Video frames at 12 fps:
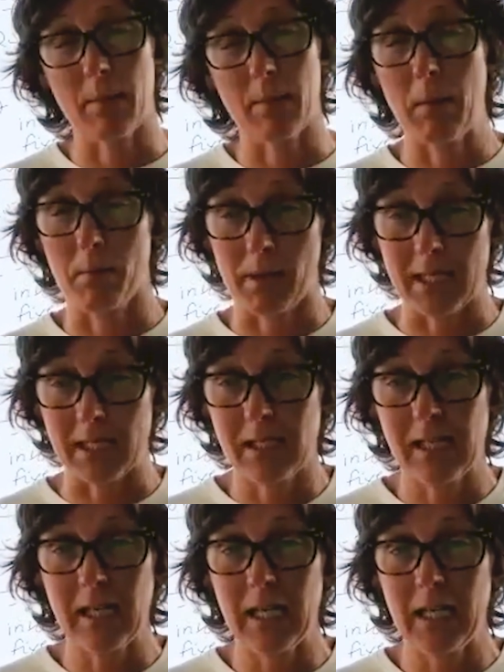I meet with my
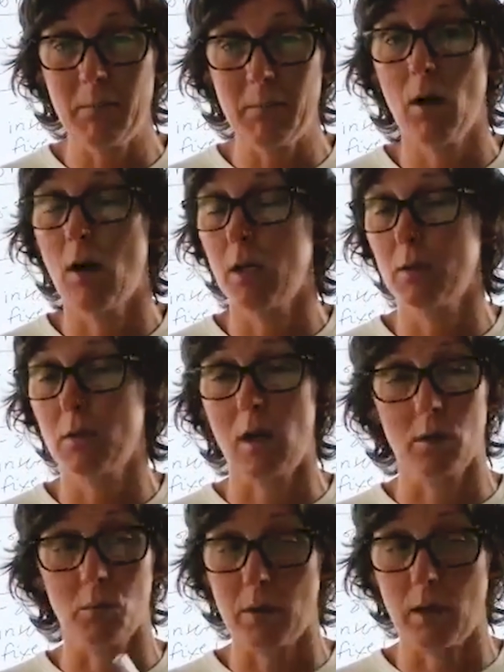team
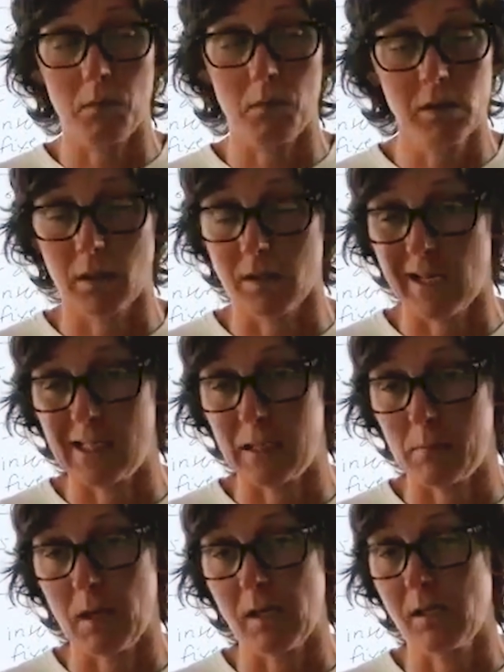almost on a daily
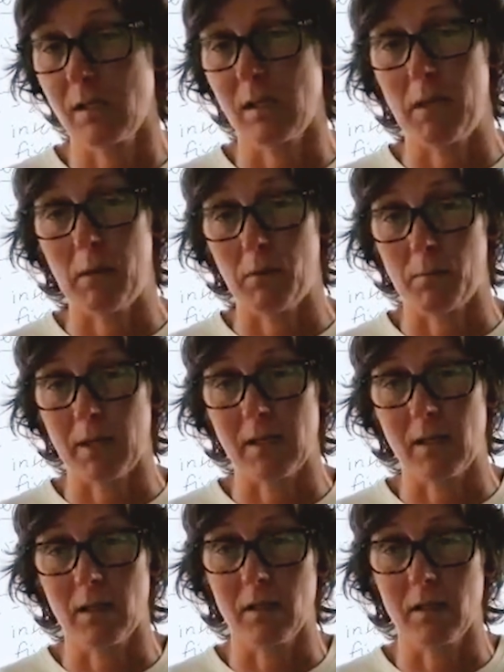basis. I'm meeting with
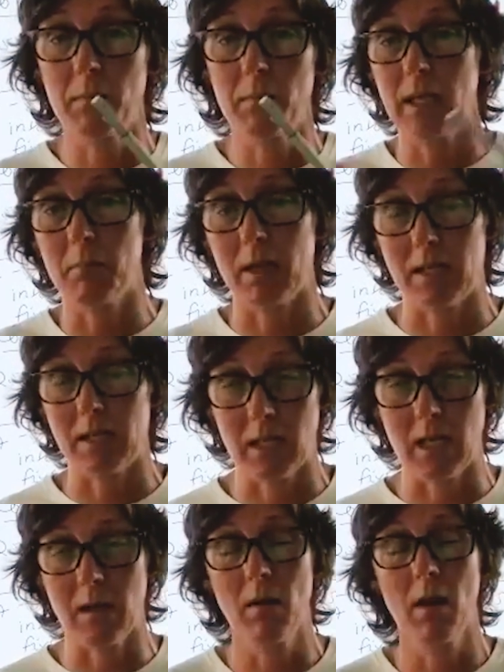somebody in my
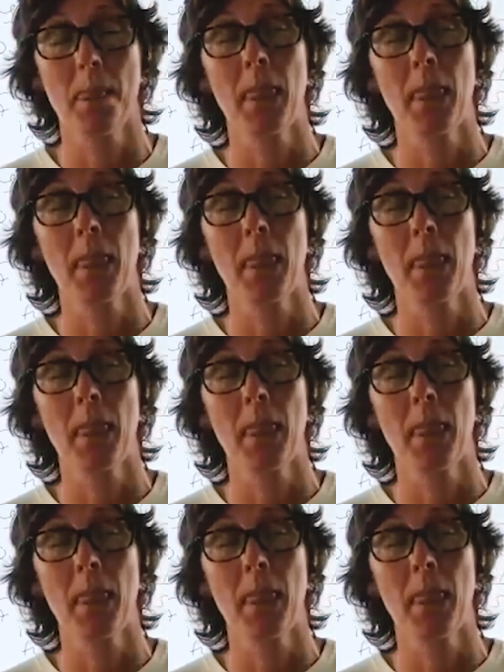team